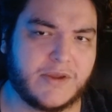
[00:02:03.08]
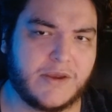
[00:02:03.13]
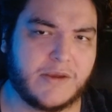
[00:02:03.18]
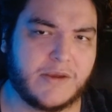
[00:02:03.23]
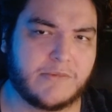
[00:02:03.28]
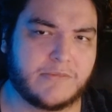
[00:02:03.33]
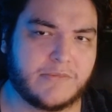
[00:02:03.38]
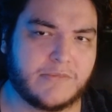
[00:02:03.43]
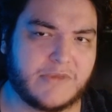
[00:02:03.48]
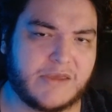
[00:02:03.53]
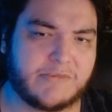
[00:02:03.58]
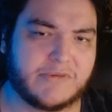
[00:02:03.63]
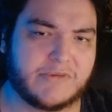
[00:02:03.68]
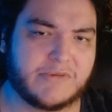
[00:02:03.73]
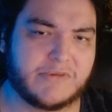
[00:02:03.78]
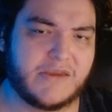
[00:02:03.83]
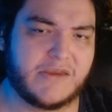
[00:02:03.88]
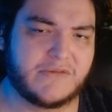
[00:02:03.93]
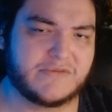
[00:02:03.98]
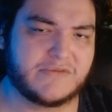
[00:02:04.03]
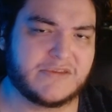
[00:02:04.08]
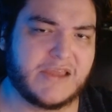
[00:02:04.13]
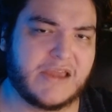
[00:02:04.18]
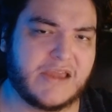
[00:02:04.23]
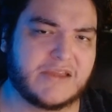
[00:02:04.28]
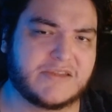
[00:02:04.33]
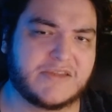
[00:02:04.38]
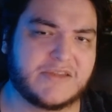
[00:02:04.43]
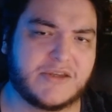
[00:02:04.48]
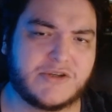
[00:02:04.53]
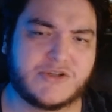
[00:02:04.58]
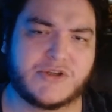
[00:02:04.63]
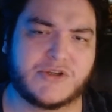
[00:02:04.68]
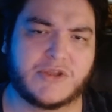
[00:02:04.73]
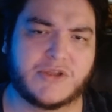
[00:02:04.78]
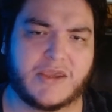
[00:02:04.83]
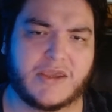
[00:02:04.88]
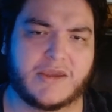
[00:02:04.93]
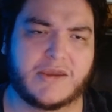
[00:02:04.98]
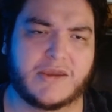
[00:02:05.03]
He believes that
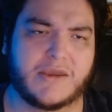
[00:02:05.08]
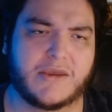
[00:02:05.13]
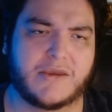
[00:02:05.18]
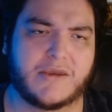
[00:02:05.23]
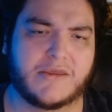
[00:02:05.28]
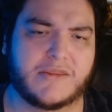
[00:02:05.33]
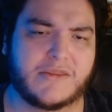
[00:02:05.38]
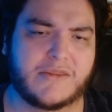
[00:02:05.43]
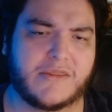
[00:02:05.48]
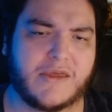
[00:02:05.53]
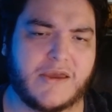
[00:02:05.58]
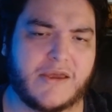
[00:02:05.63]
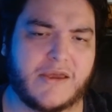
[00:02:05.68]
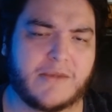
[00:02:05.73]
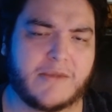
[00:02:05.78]
essentially that